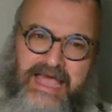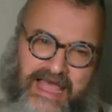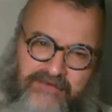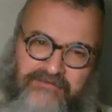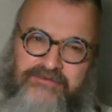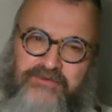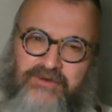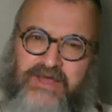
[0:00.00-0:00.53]

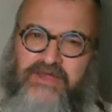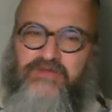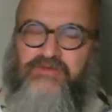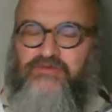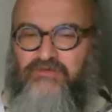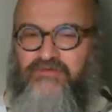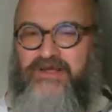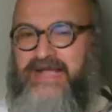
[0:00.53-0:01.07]
After
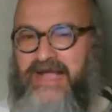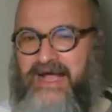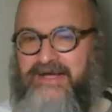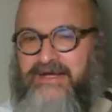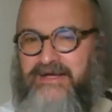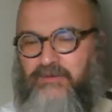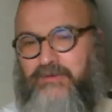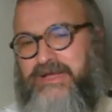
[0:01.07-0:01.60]
and through
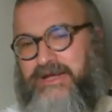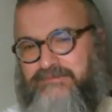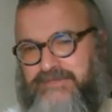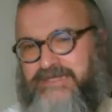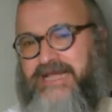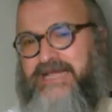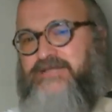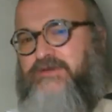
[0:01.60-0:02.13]
vayakel, we
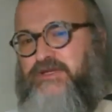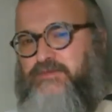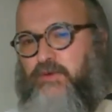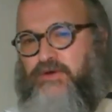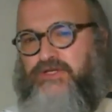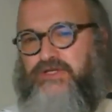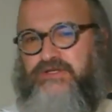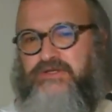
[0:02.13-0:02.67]
come to next
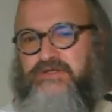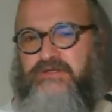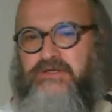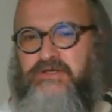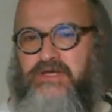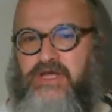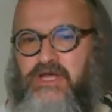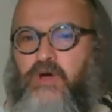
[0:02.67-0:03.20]
week's portion.
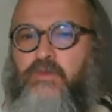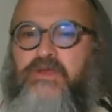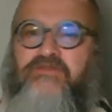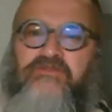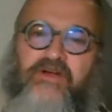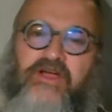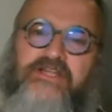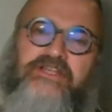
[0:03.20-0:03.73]

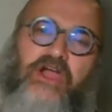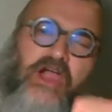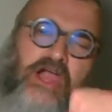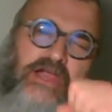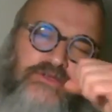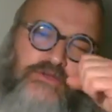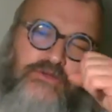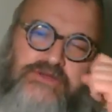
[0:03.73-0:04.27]
We find
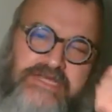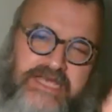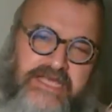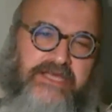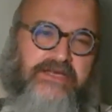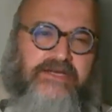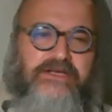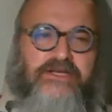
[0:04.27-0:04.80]
our
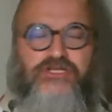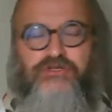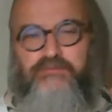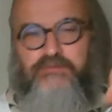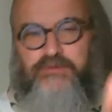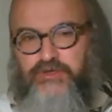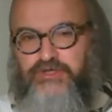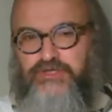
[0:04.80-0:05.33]
unique
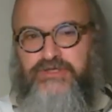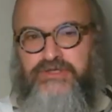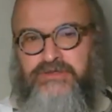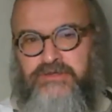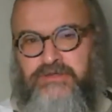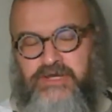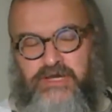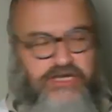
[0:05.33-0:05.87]

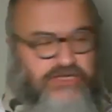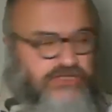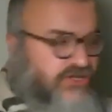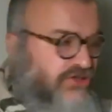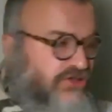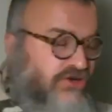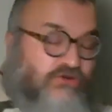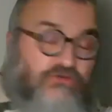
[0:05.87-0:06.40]
contribution
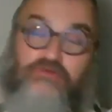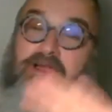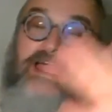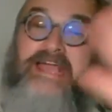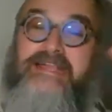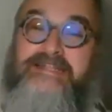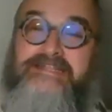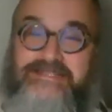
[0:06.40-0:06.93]
to the
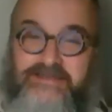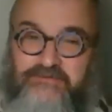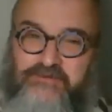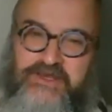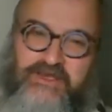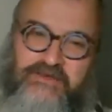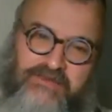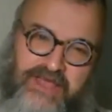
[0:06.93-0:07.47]
grand
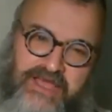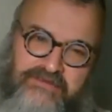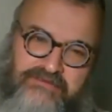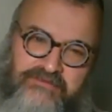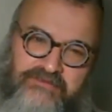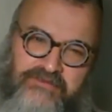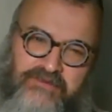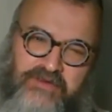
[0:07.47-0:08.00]
symphony of
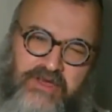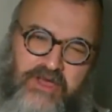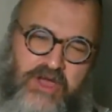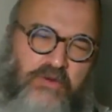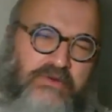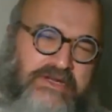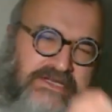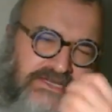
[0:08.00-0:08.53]
life.
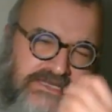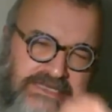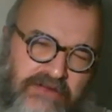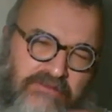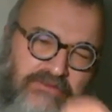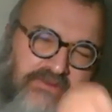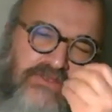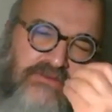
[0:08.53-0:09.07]
We
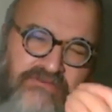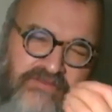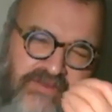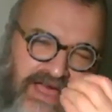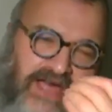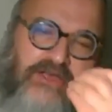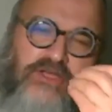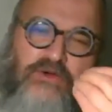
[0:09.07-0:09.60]
discover the
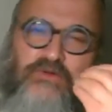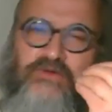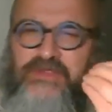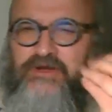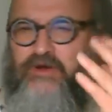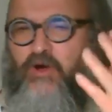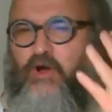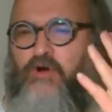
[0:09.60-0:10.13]
value
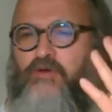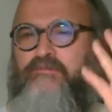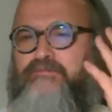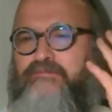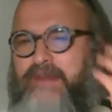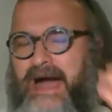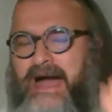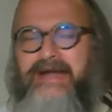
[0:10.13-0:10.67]
within our
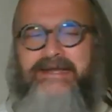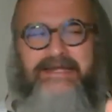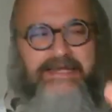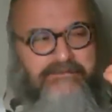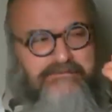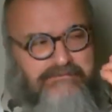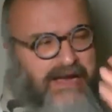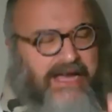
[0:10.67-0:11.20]
own
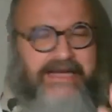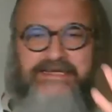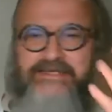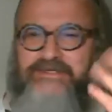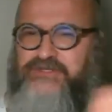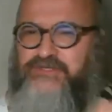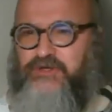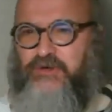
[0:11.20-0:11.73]
body,
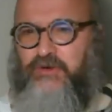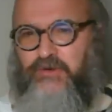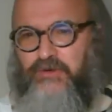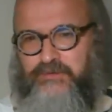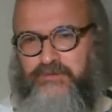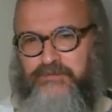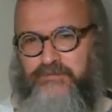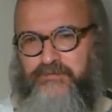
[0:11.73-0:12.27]
mind, and
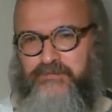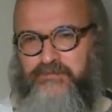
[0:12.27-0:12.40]
soul.